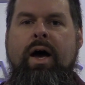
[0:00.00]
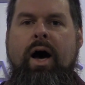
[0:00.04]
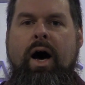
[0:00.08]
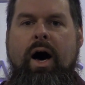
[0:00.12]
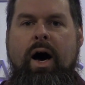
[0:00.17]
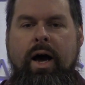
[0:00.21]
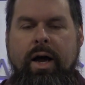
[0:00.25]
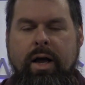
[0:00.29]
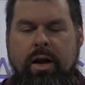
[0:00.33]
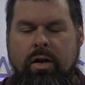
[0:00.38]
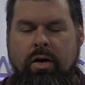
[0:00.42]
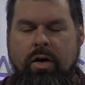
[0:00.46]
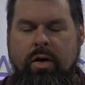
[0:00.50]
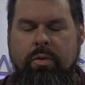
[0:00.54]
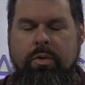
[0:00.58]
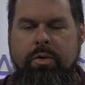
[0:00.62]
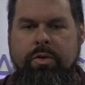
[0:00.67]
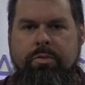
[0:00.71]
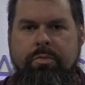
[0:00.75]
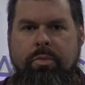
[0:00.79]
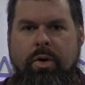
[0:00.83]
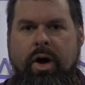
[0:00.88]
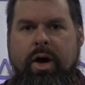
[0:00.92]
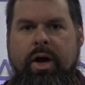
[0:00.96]
I, along
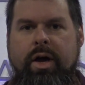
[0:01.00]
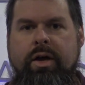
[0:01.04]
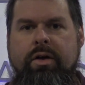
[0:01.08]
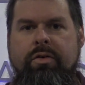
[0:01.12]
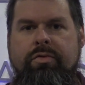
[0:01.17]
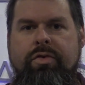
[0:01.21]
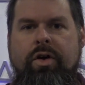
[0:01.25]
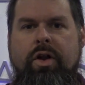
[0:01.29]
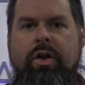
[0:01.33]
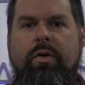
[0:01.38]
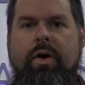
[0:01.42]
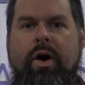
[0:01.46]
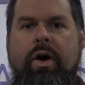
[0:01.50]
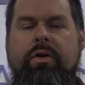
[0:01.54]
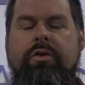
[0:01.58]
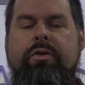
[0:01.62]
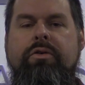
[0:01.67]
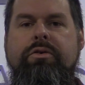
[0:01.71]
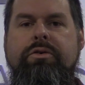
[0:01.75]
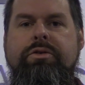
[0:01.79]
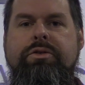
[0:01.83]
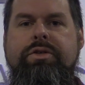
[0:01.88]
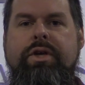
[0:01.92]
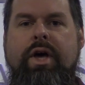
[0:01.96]
with my fellow
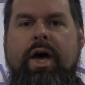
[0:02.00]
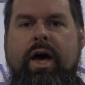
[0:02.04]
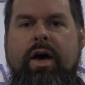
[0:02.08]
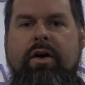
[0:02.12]
elders,